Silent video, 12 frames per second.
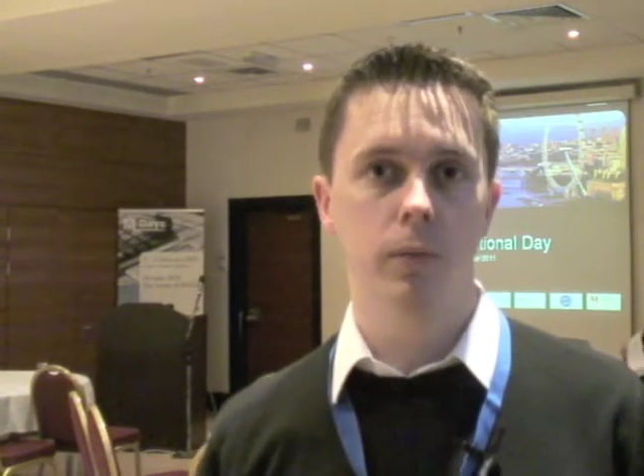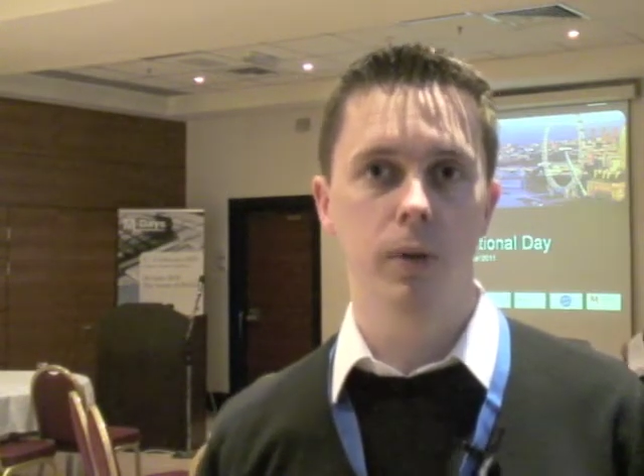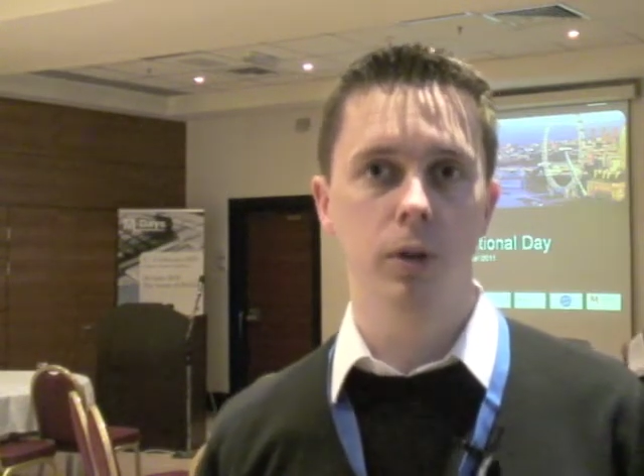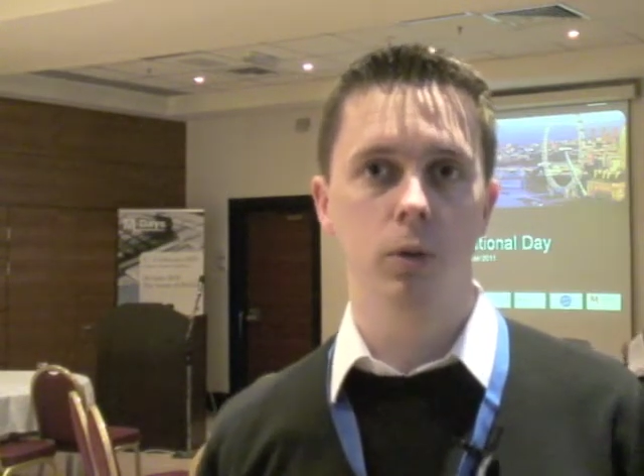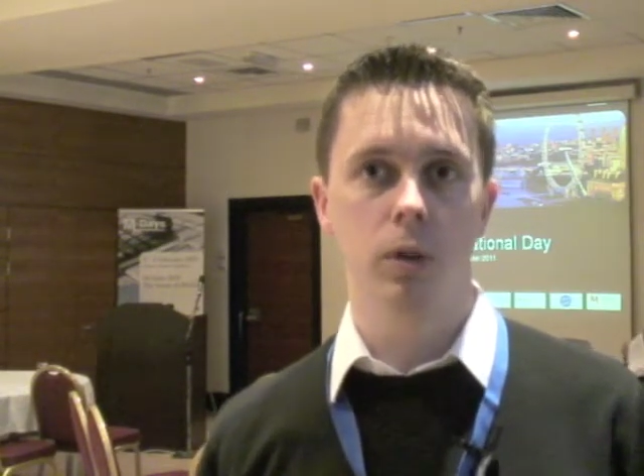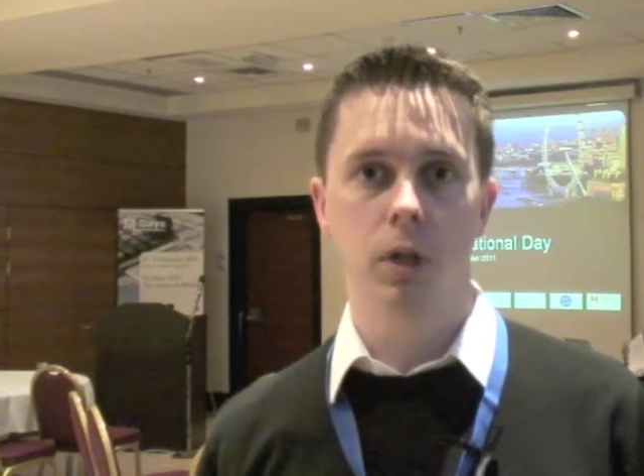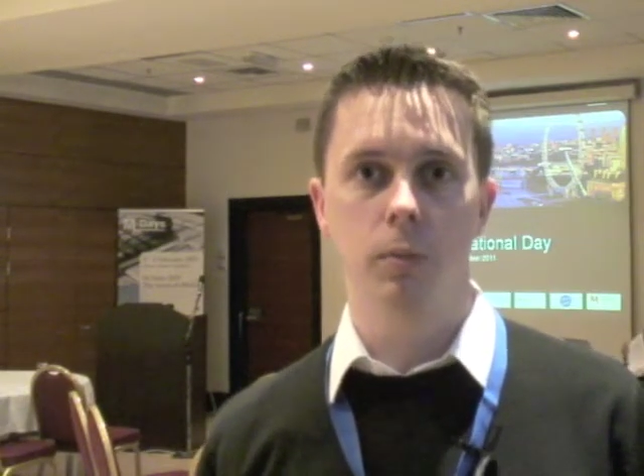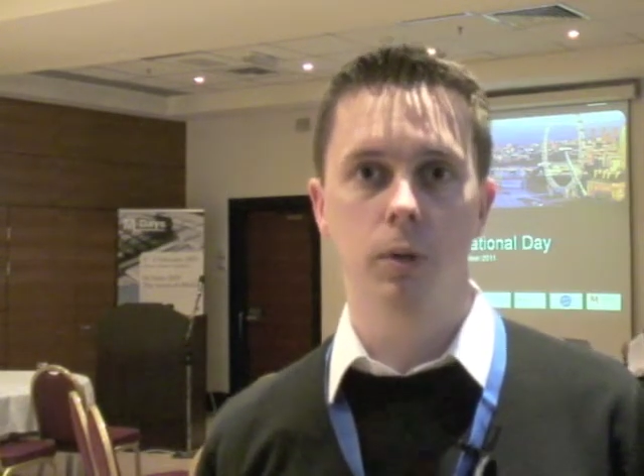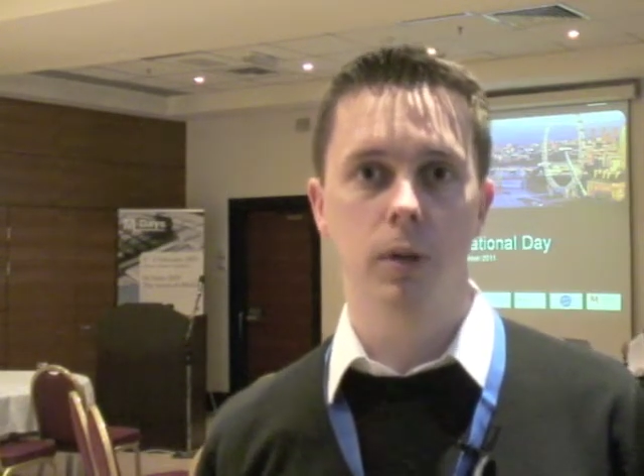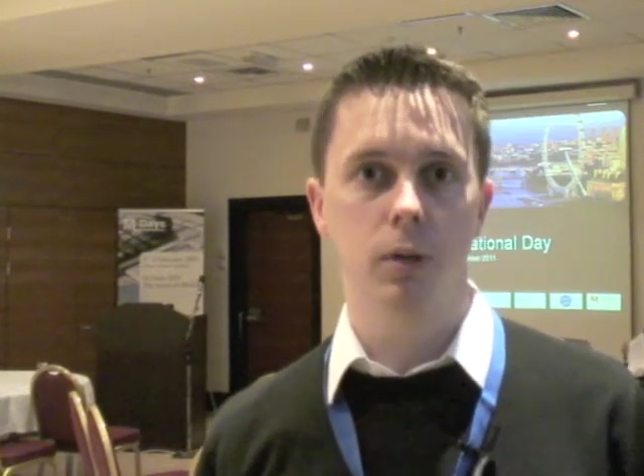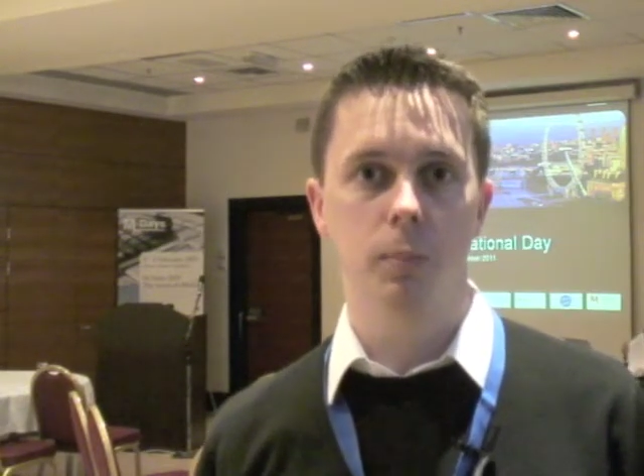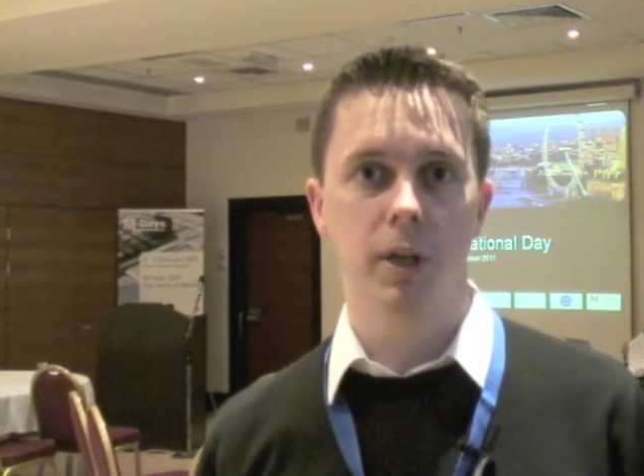convince your
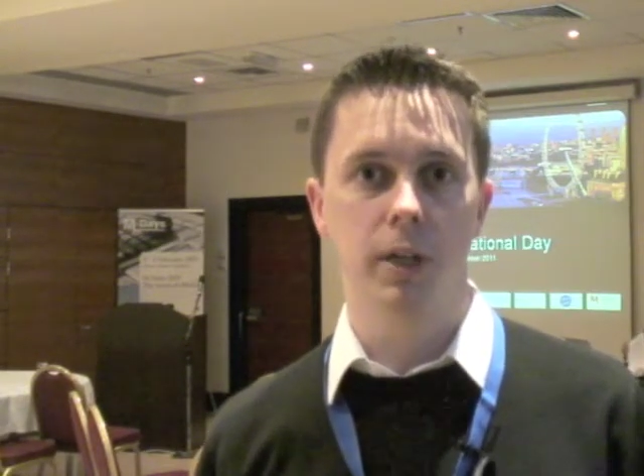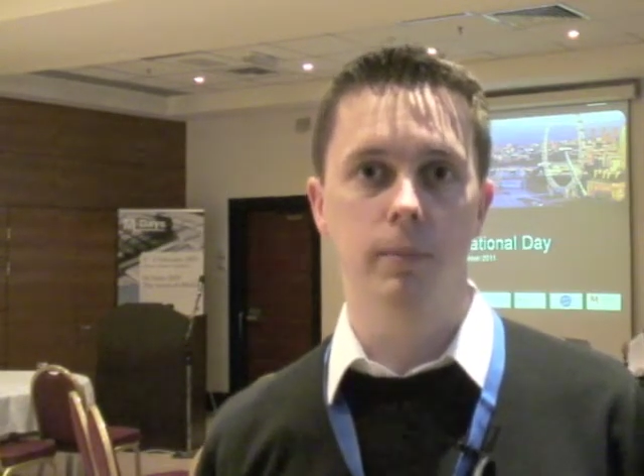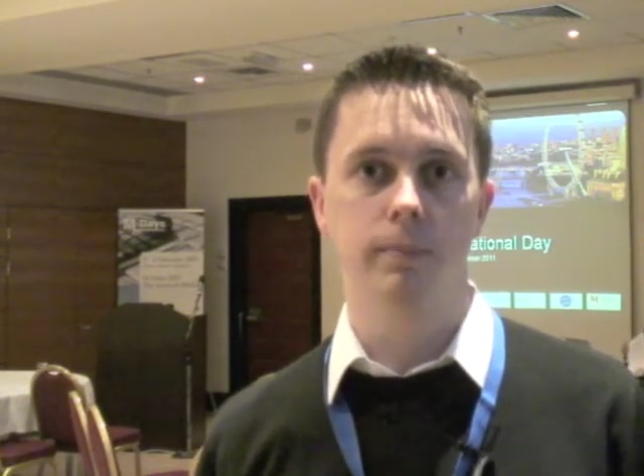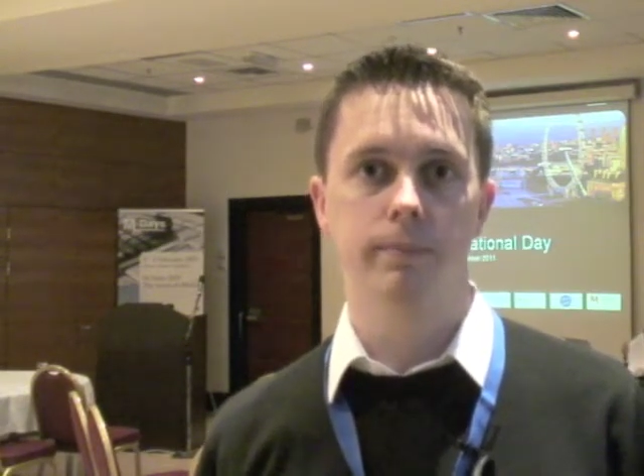customers how to pay.